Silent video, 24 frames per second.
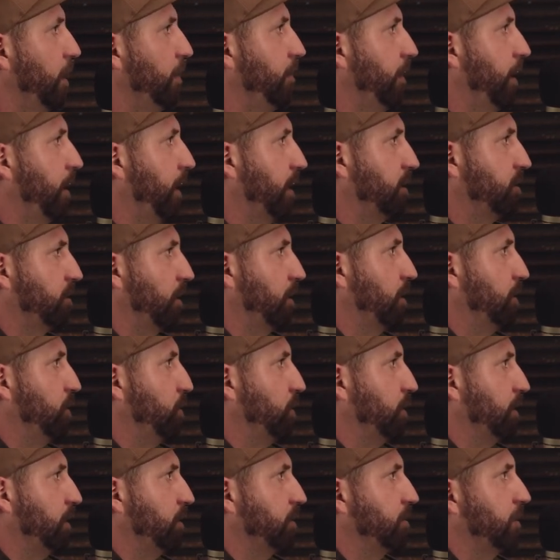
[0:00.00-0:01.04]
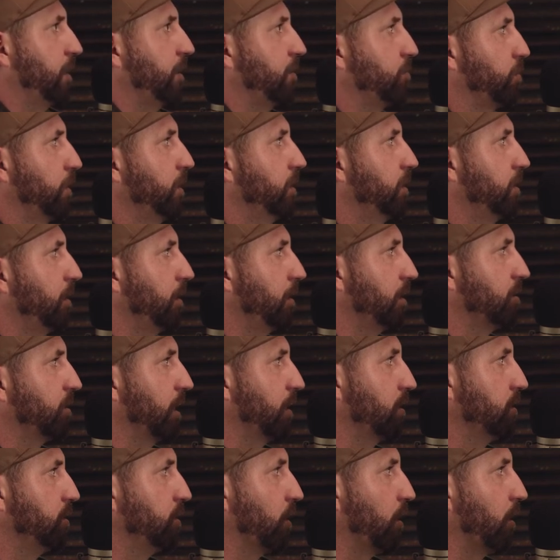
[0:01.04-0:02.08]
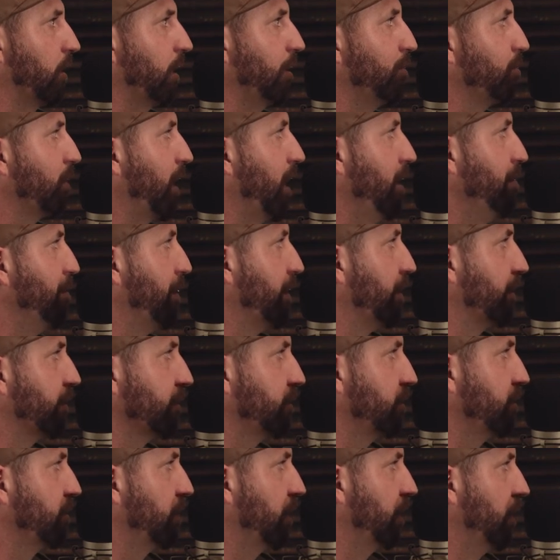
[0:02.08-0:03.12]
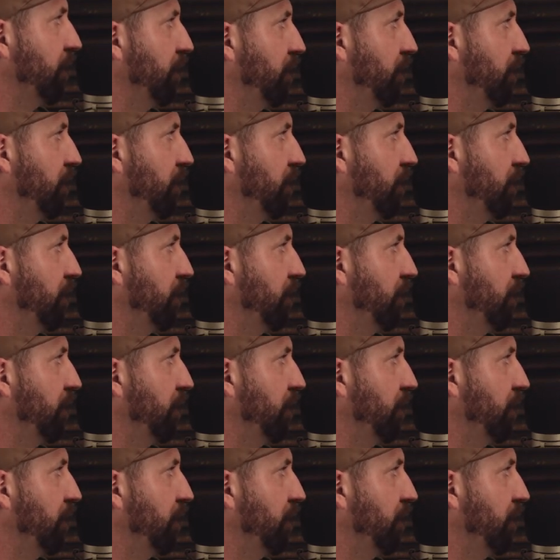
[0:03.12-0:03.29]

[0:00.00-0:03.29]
And then I started doing these things recently, these like dirty rainbows,